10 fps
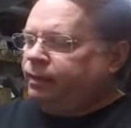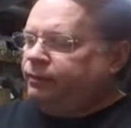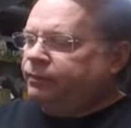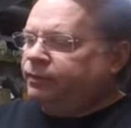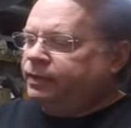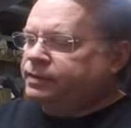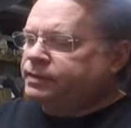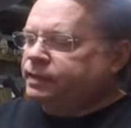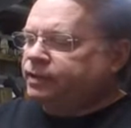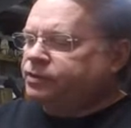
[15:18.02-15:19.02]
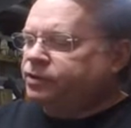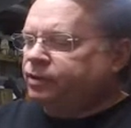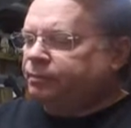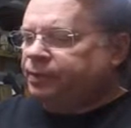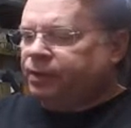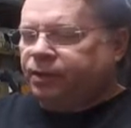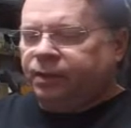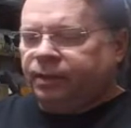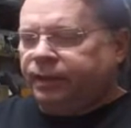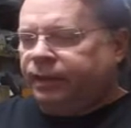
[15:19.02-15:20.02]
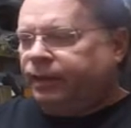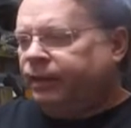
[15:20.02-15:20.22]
This section of the plug